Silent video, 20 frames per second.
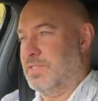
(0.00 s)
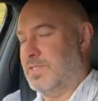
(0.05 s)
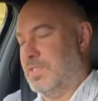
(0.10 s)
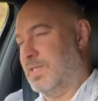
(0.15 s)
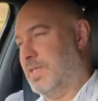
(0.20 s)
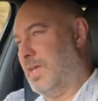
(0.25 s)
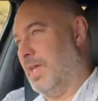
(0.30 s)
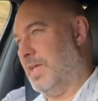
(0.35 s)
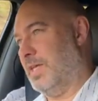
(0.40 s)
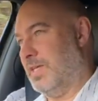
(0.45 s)
to
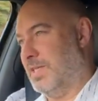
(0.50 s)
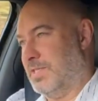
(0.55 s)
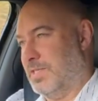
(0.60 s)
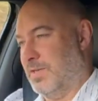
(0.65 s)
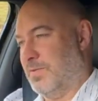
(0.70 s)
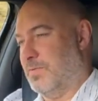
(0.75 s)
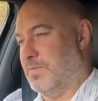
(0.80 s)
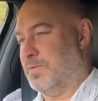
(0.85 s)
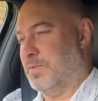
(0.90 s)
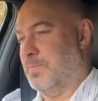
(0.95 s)
get
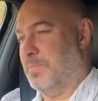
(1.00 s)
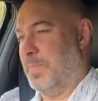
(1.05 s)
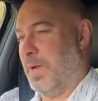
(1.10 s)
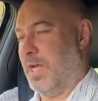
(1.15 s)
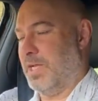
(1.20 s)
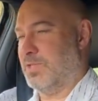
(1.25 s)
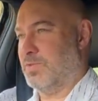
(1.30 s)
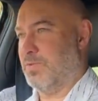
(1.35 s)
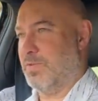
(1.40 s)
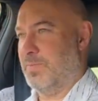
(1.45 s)
yourself some
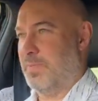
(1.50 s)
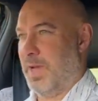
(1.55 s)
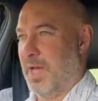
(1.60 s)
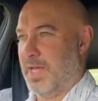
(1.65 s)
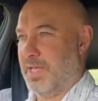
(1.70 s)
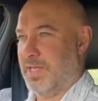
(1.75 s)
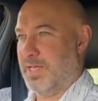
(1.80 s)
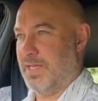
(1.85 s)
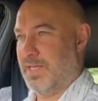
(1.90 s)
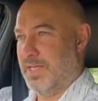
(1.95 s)
battery back.